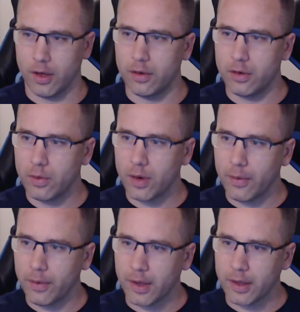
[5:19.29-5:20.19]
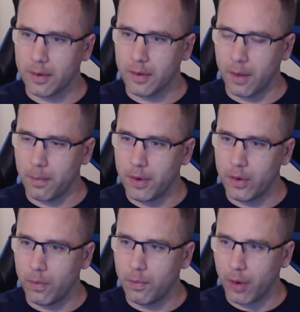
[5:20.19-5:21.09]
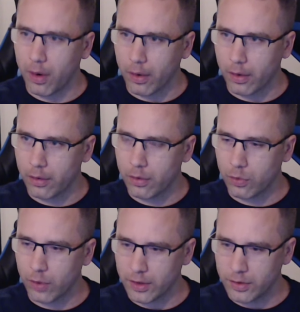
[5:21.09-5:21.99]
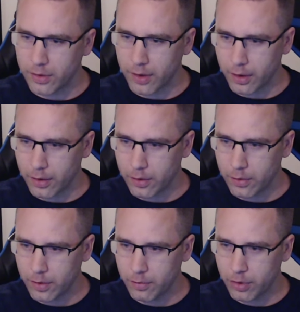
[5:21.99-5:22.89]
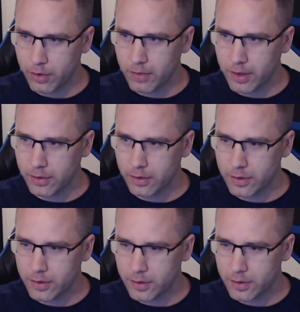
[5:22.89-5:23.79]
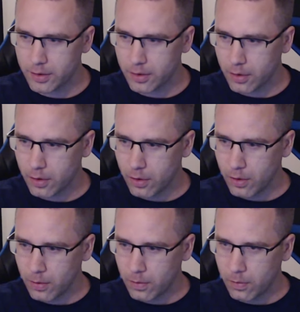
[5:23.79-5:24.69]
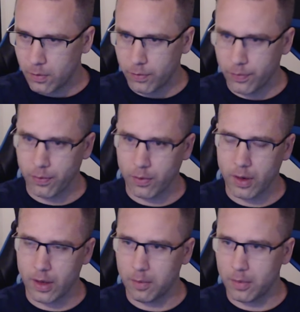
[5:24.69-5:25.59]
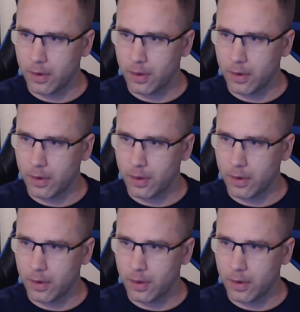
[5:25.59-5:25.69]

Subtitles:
You know what? I want like a middle bar right there. You know what? Bring back this frame.